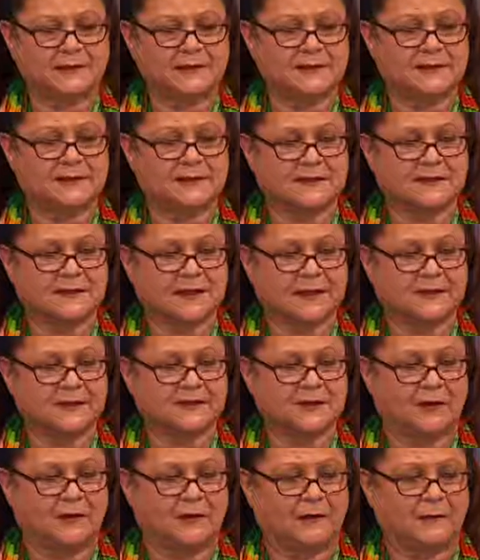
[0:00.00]
This is the
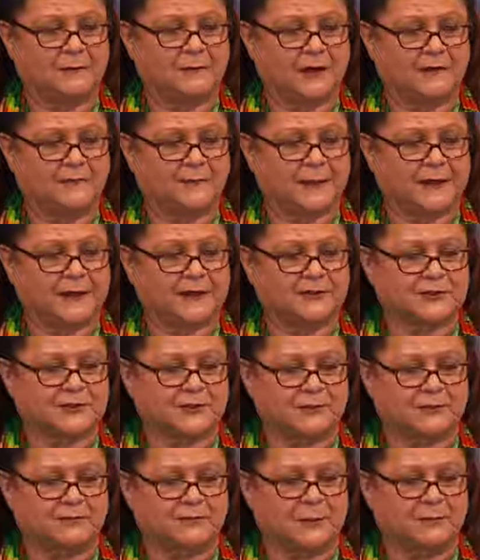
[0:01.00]
second time I've been
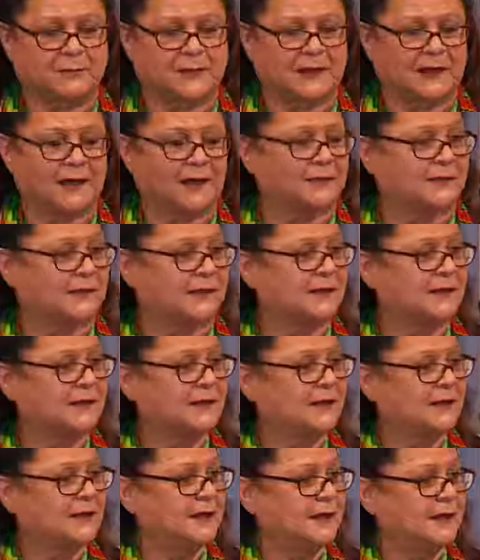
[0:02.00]
to the Rumbalara
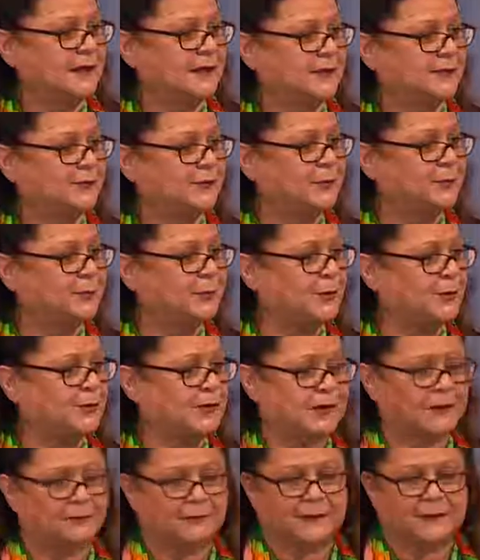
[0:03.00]
Football
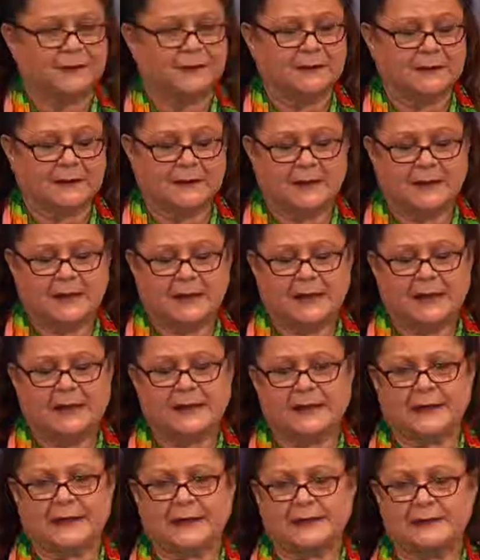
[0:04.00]
Club.
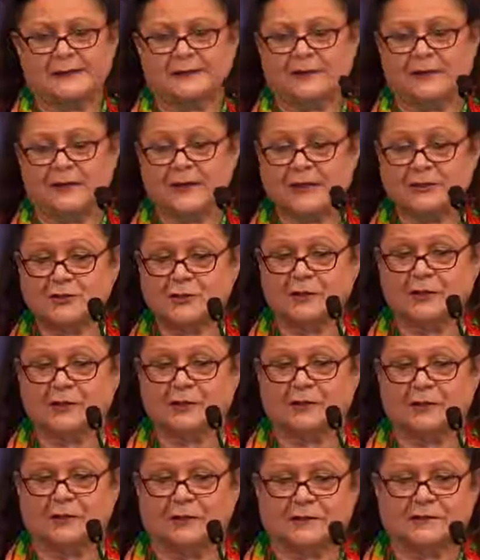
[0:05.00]
And I actually
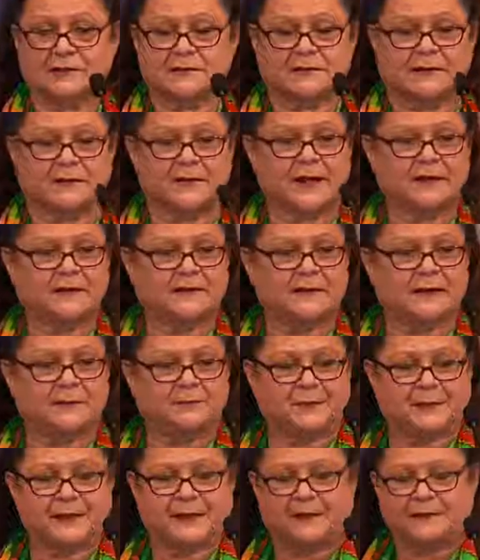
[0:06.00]
got lost. I ended
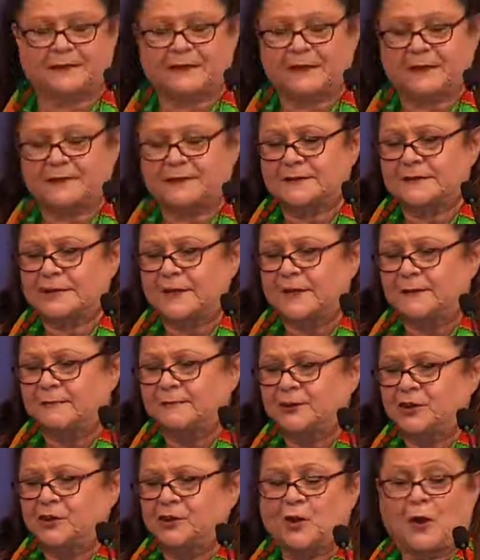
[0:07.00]
up at that
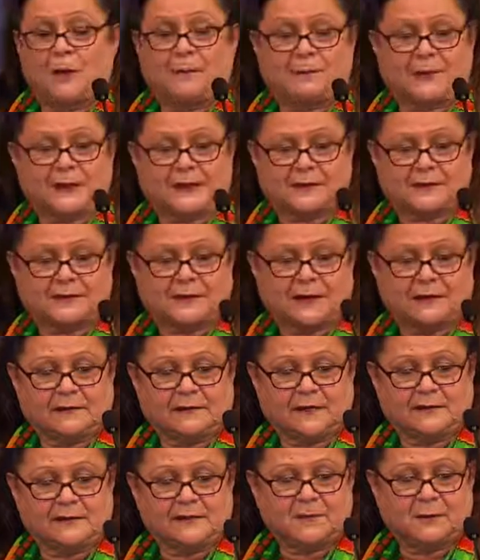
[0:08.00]
new complex down
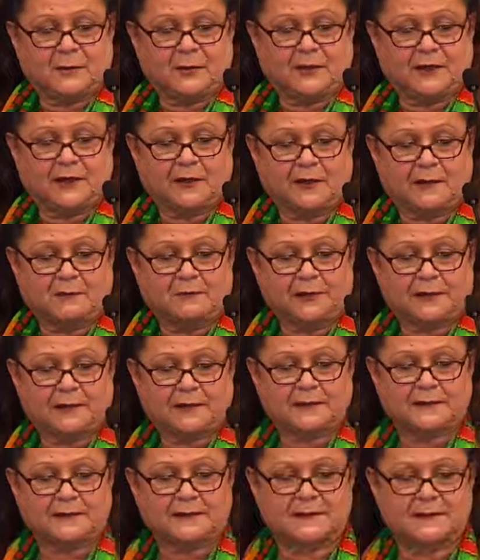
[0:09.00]
there, the sporting
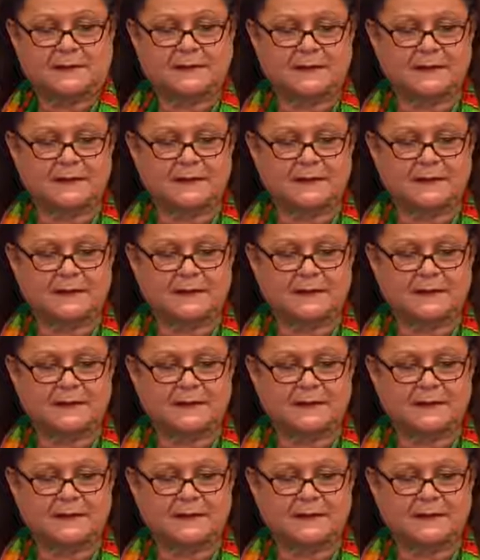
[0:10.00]
complex.